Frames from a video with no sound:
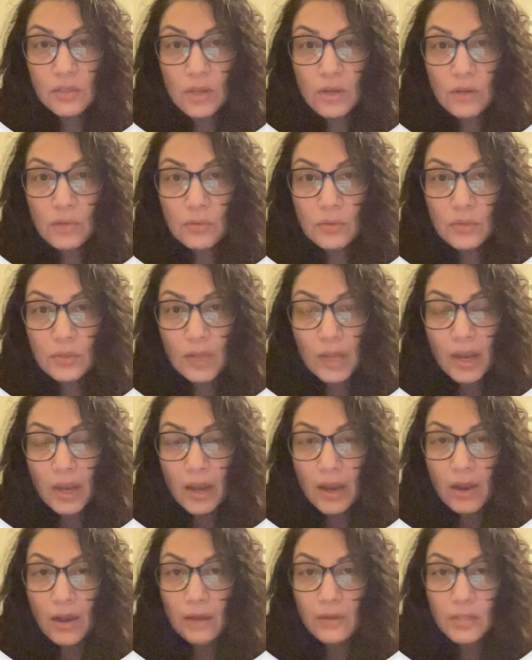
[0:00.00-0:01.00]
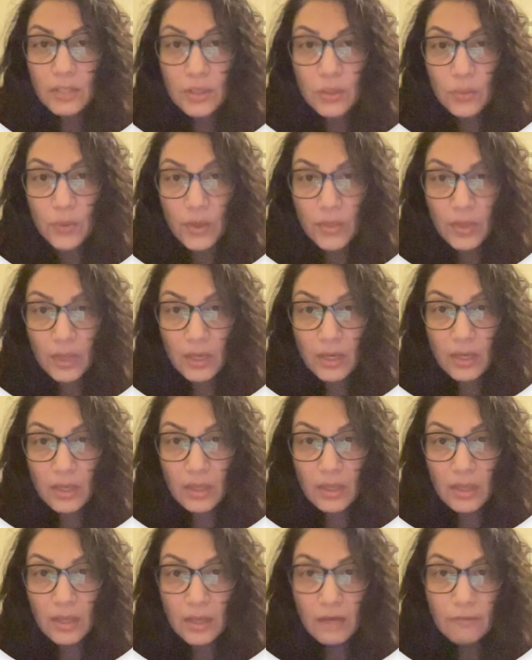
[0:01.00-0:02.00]
use, they deal with
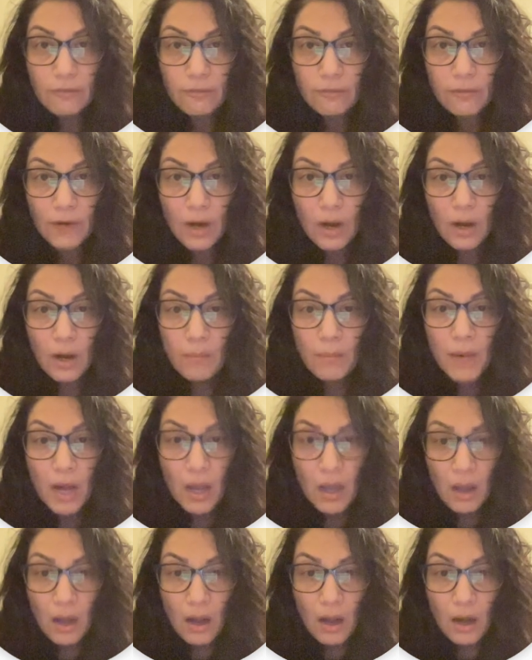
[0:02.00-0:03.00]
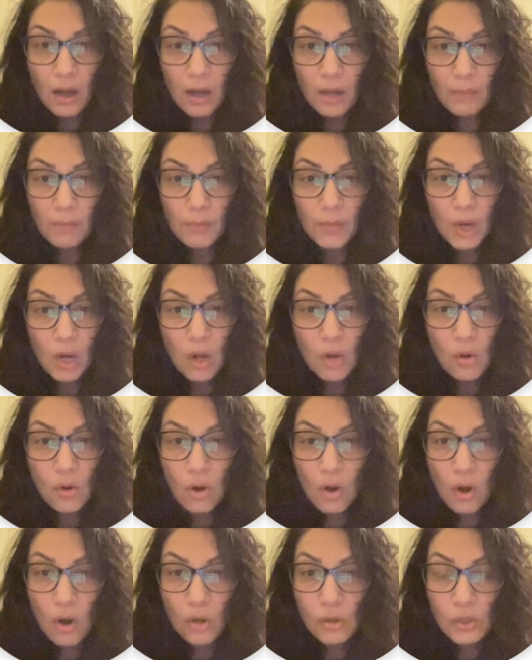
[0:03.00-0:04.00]
anything from
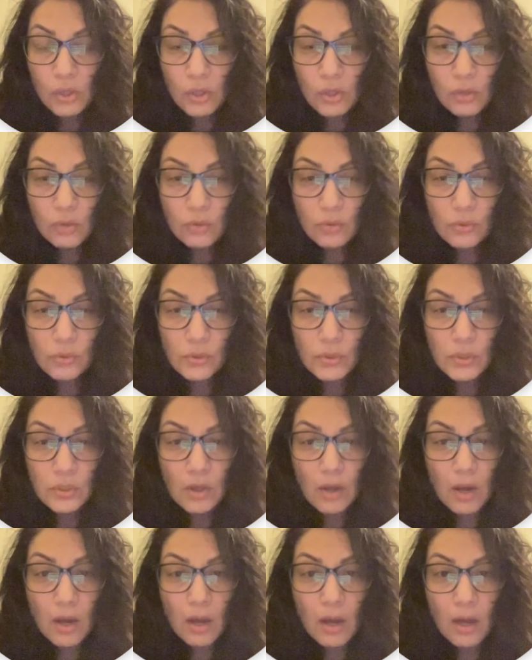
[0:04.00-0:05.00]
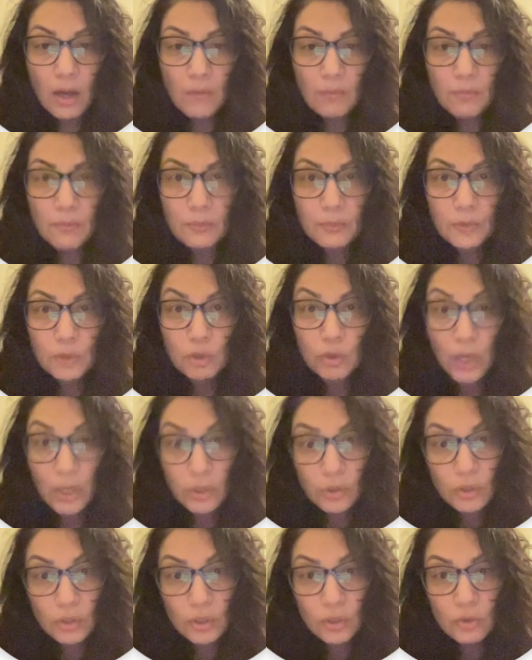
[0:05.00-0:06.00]
alcohol use, drug
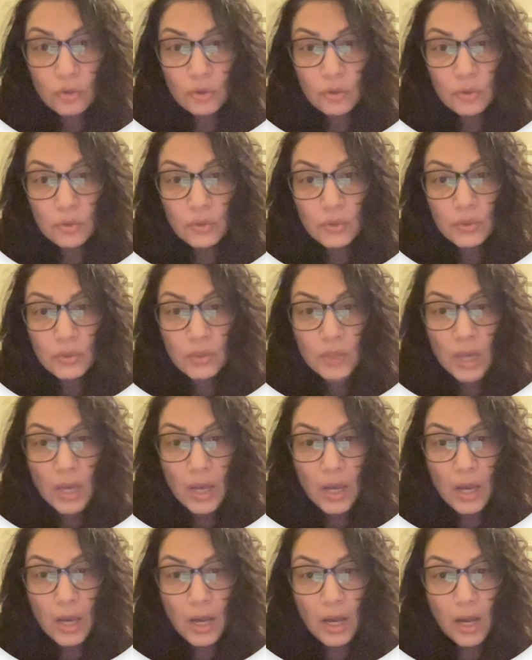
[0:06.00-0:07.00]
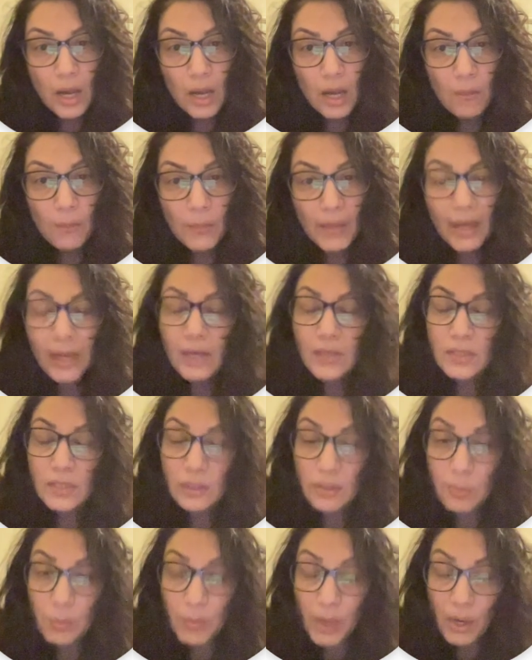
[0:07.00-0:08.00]
use, like I
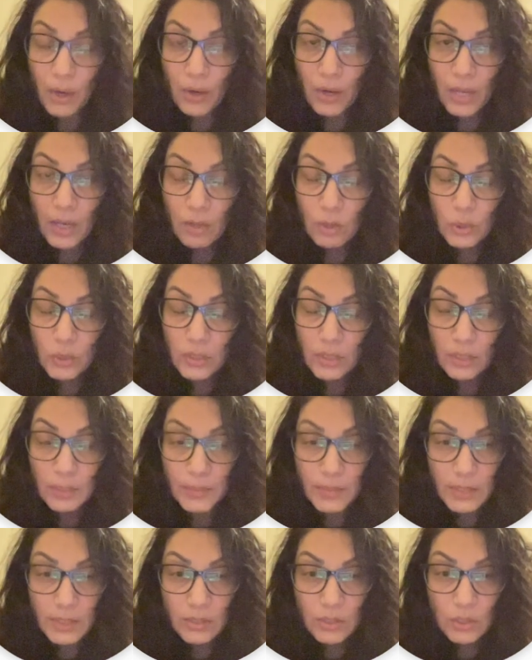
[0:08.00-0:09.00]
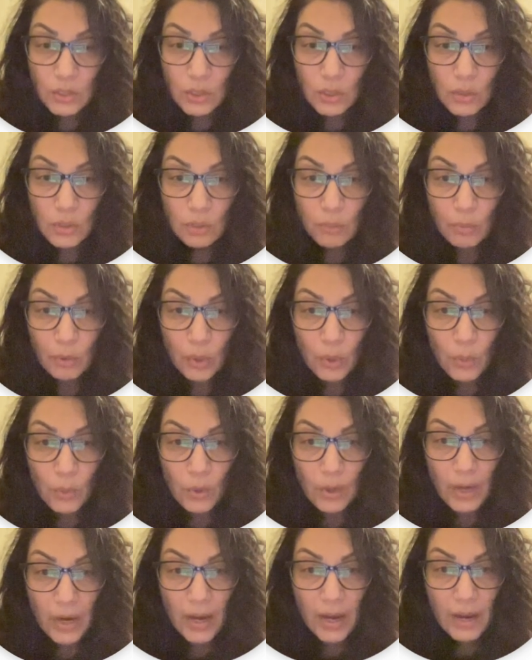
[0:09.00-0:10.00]
said, the perinatal substance use
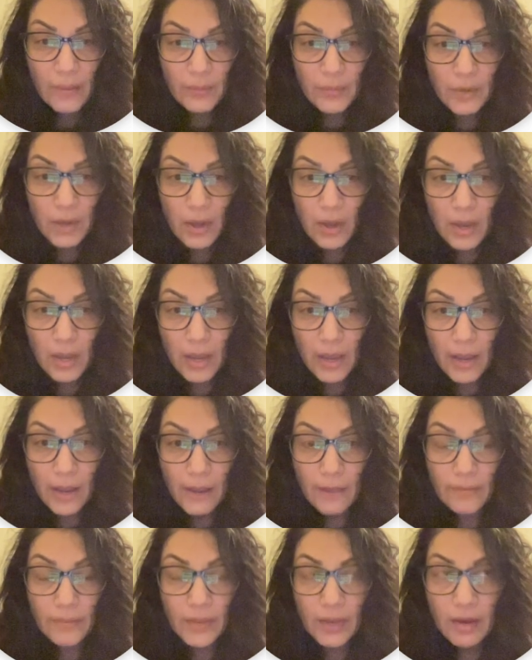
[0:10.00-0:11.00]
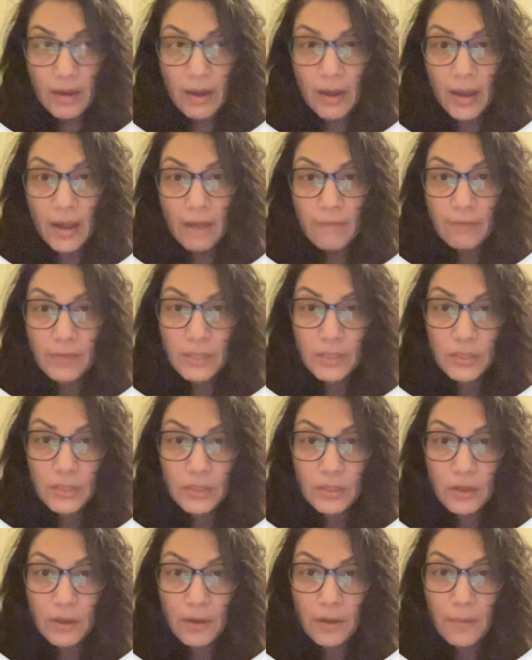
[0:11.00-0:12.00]
program, and they have as
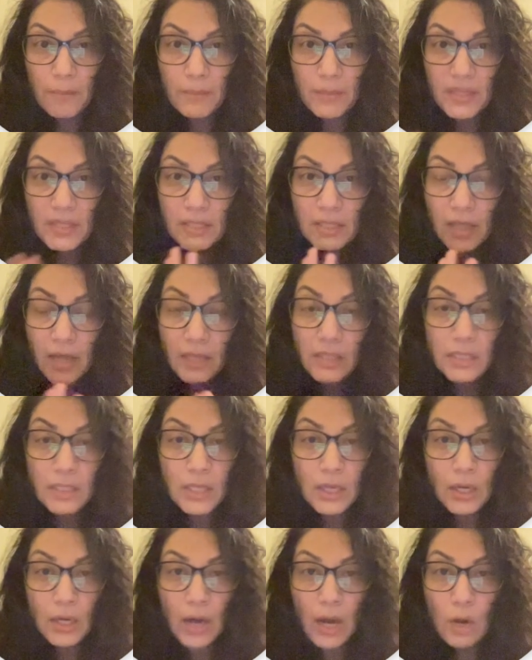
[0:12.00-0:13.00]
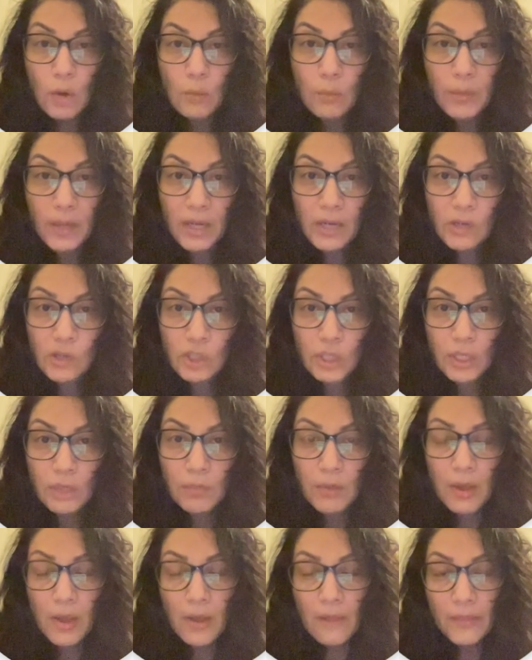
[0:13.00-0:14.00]
besides their outpatient,
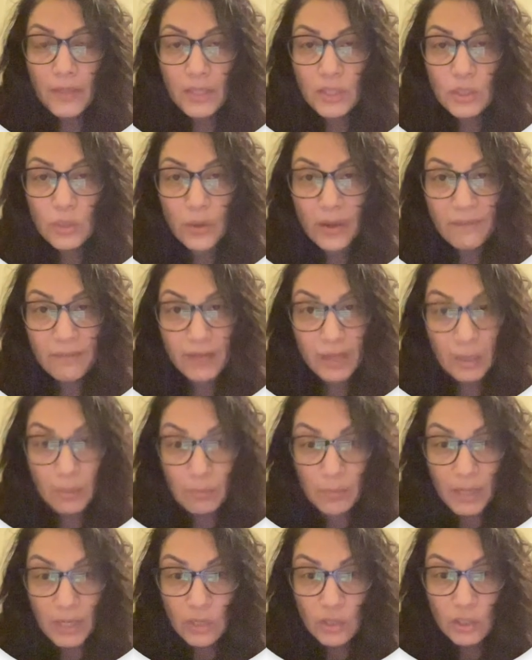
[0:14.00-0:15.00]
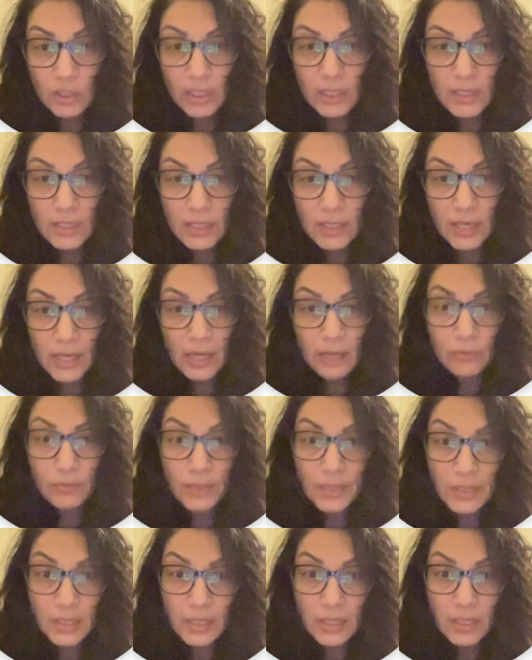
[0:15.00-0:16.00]
they do have inpatient and
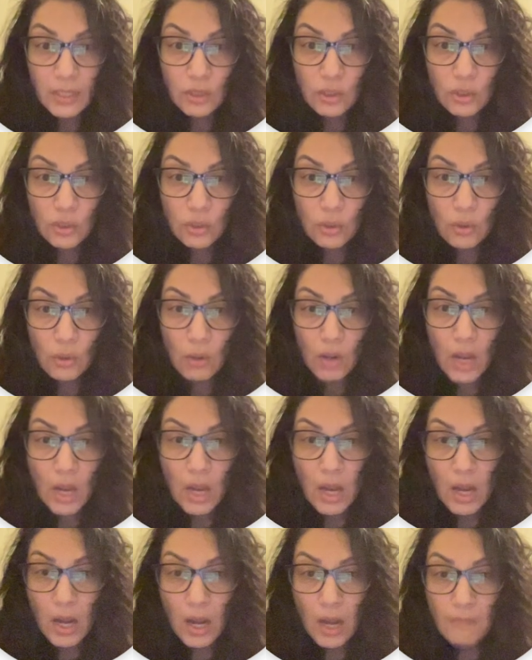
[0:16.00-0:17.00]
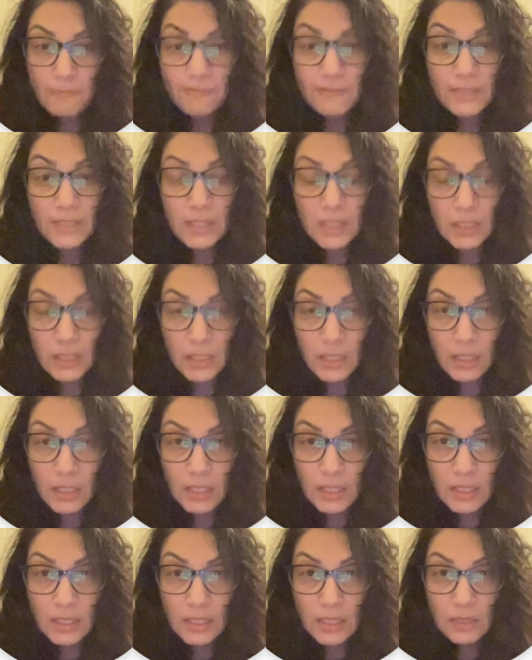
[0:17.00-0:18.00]
residential
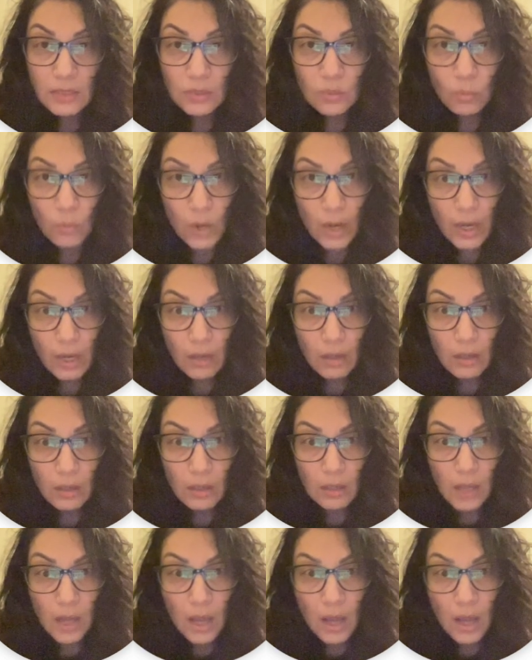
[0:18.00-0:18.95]
facilities as well.